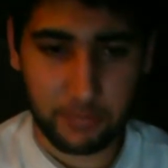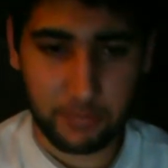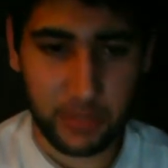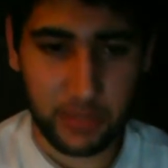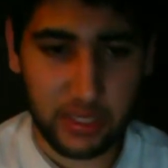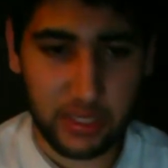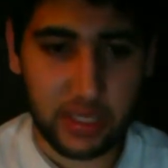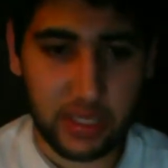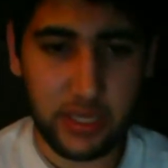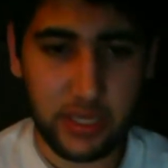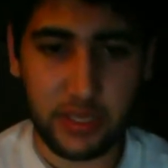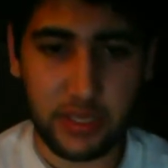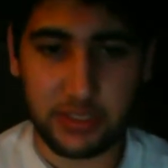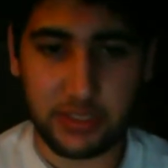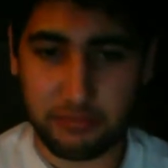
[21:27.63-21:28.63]

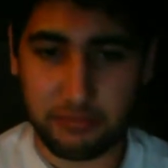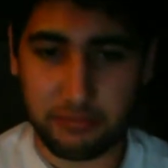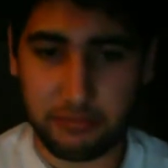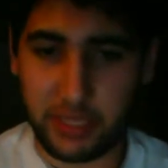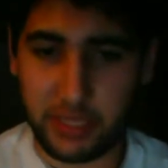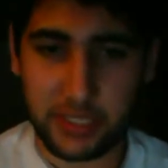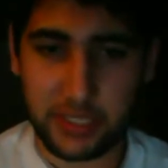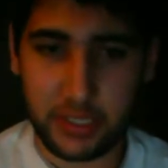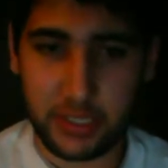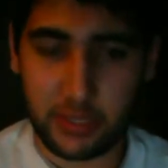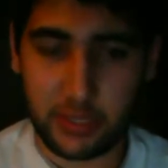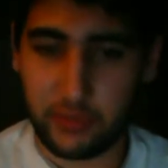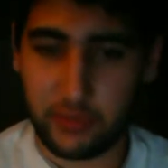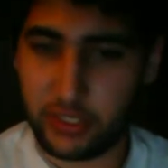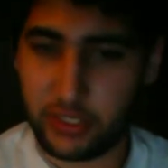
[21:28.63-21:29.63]
he is amazing
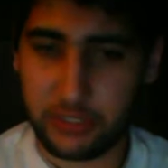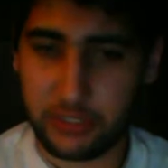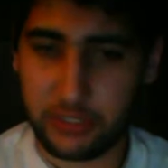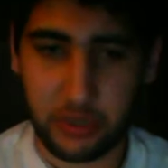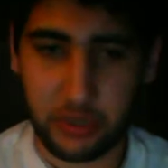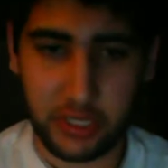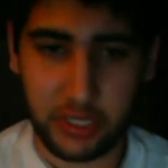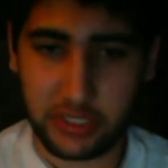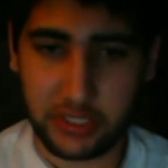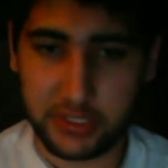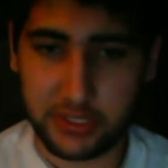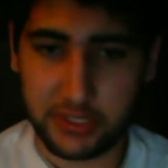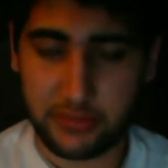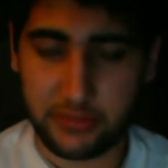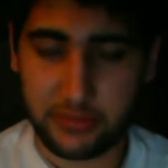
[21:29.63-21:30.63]
with his drawings.
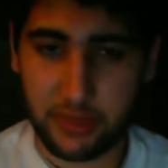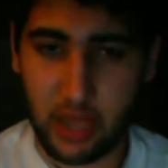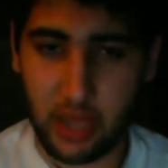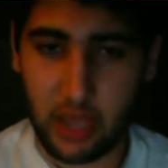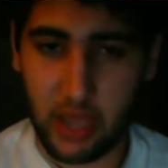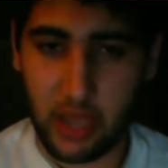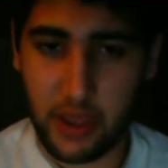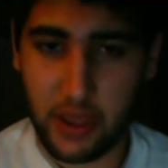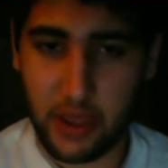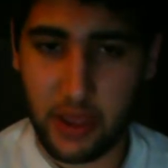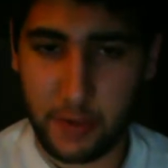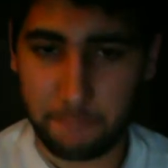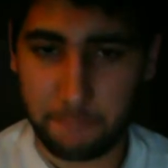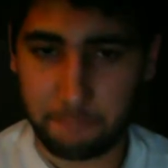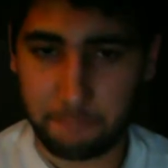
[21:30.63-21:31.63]

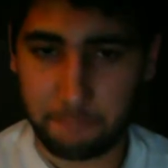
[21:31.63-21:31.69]
Um,